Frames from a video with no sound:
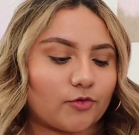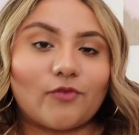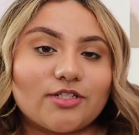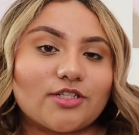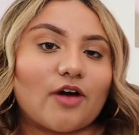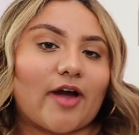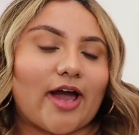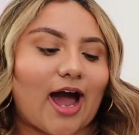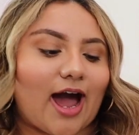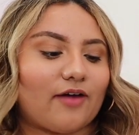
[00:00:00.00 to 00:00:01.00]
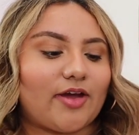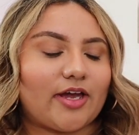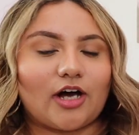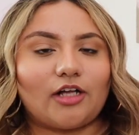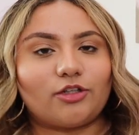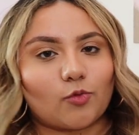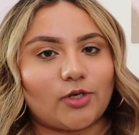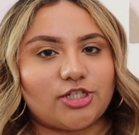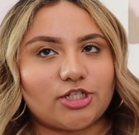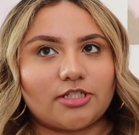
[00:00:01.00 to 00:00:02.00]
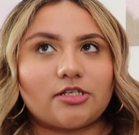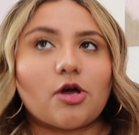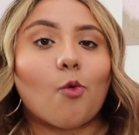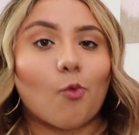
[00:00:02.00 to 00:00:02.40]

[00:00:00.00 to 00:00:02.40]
First off, I have a color widget.